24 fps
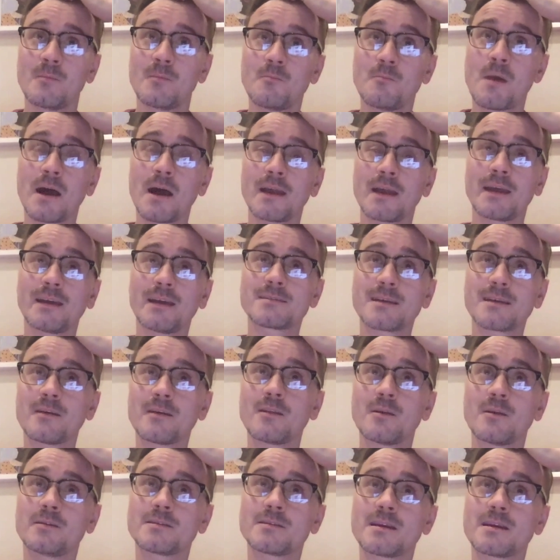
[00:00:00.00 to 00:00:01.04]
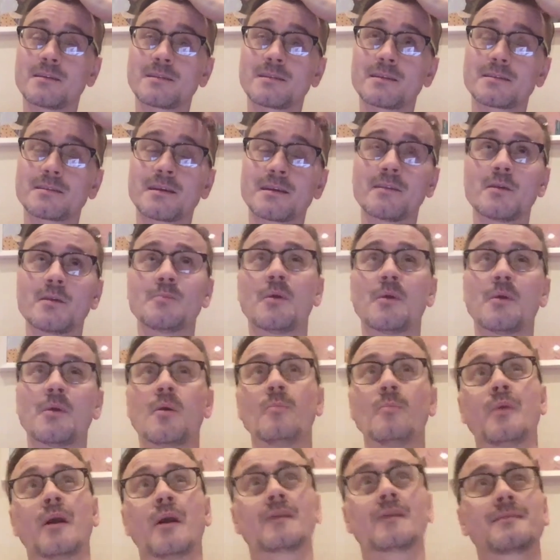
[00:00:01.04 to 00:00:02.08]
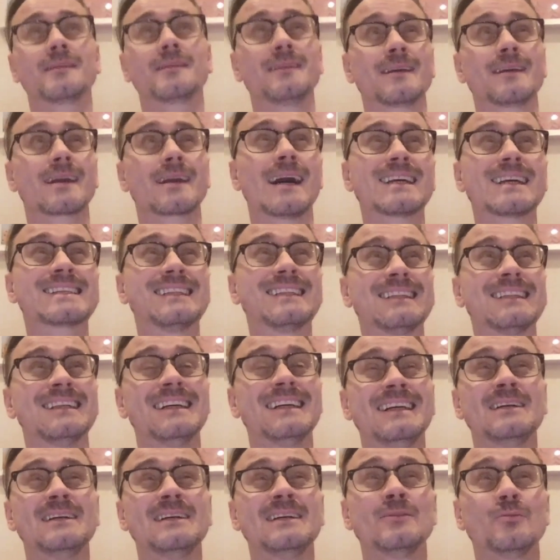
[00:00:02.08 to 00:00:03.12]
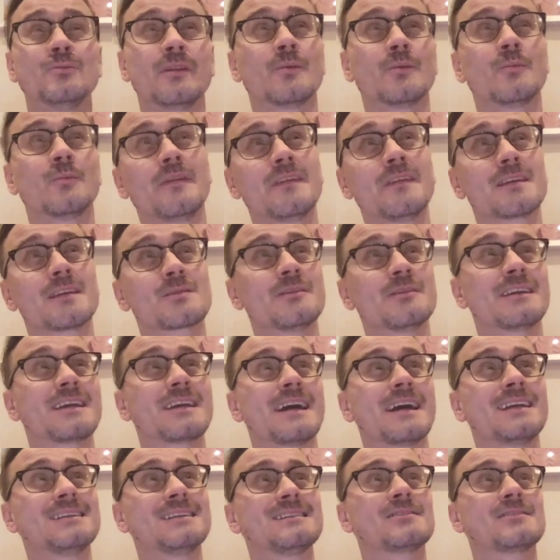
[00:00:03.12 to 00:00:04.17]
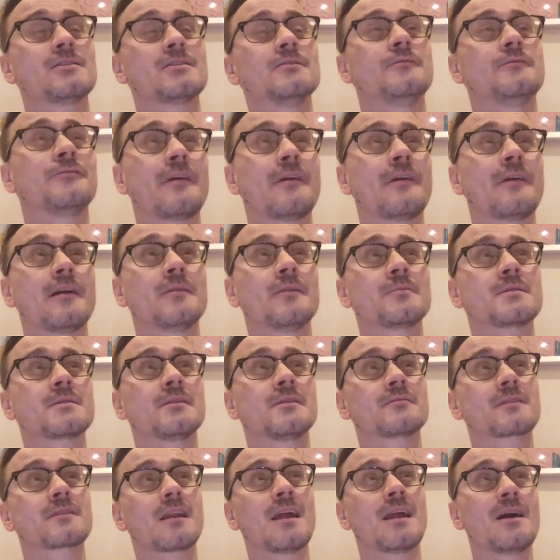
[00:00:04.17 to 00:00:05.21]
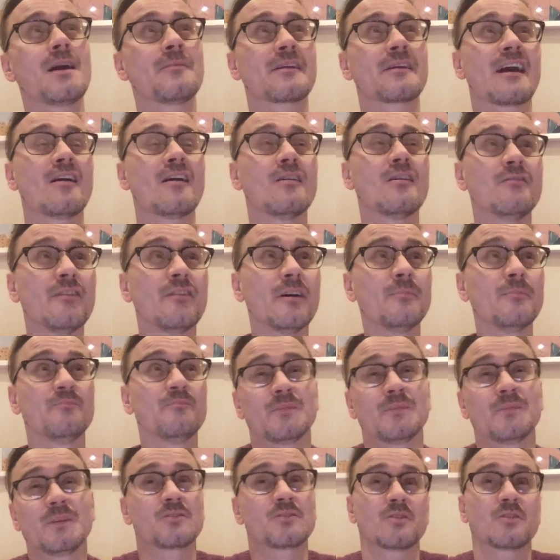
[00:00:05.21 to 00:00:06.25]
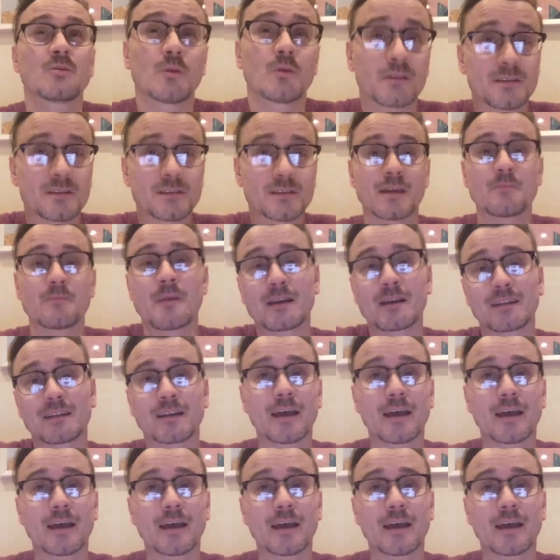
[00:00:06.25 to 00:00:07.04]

mire down the bottom. But I think Newcastle, with a win this weekend, could find themselves climbing out of it. You don't know what state Man